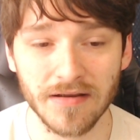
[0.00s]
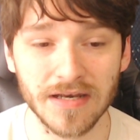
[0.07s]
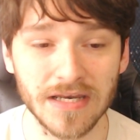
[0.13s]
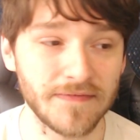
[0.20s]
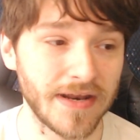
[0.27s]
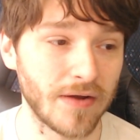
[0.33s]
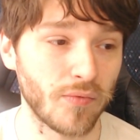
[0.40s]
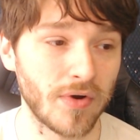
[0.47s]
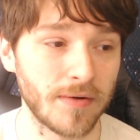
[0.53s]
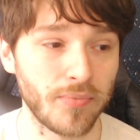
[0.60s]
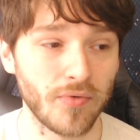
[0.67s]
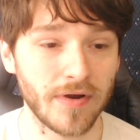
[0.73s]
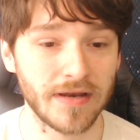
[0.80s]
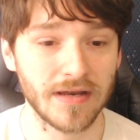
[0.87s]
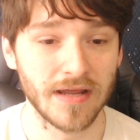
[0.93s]
and even at one
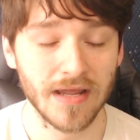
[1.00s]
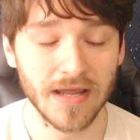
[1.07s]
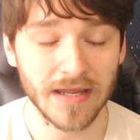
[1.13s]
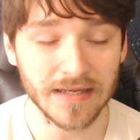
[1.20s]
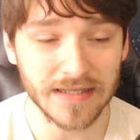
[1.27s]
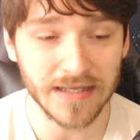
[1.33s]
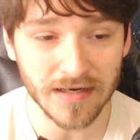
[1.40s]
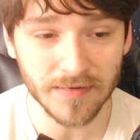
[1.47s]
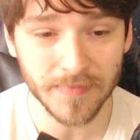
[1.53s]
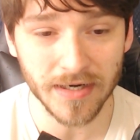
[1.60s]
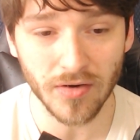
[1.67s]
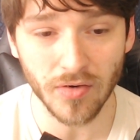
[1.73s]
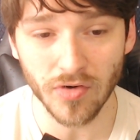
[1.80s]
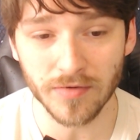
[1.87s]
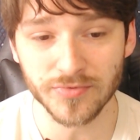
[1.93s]
point get him in
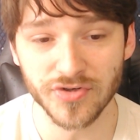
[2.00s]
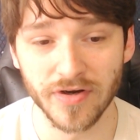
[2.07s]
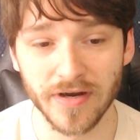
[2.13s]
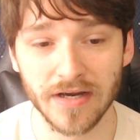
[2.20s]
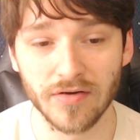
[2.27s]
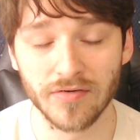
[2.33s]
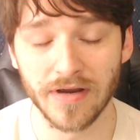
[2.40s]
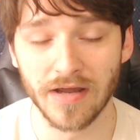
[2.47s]
an arm triangle.